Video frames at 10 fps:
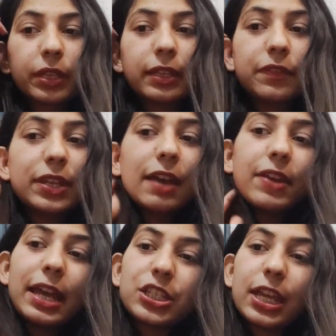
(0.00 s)
Then we have
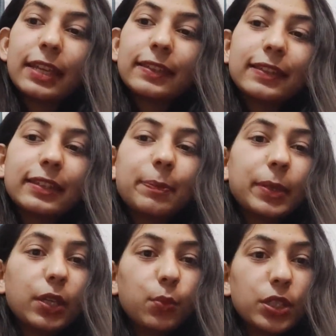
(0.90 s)

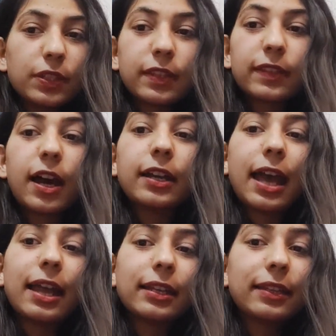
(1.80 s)
HACCP, which is Hazard
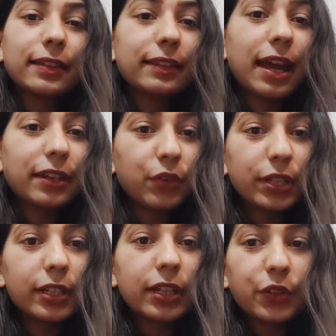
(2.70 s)
Analysis and
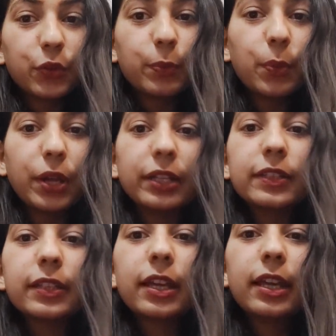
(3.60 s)
Critical Control Points.